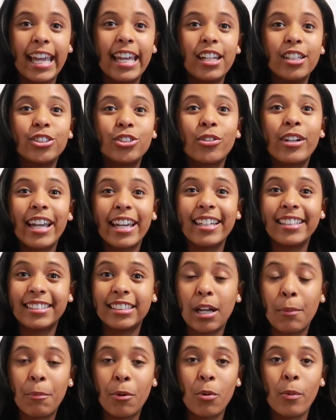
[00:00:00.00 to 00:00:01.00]
It is okay to
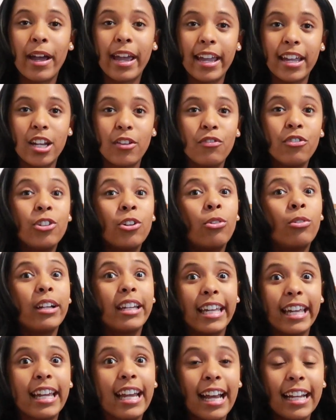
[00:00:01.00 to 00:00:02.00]
step away. And if you don't
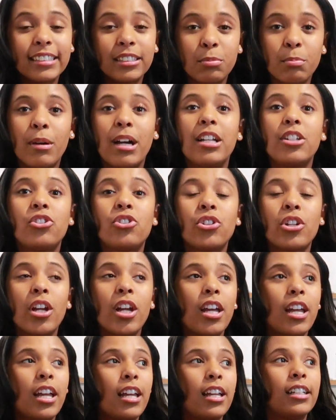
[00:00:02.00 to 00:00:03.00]
get as much
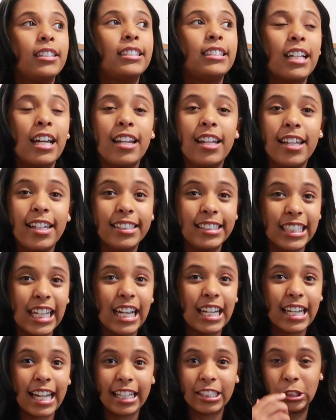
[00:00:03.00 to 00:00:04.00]
studying
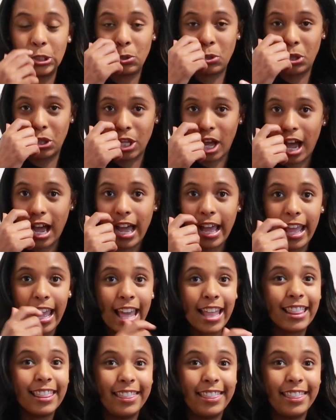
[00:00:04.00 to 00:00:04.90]
done as you thought,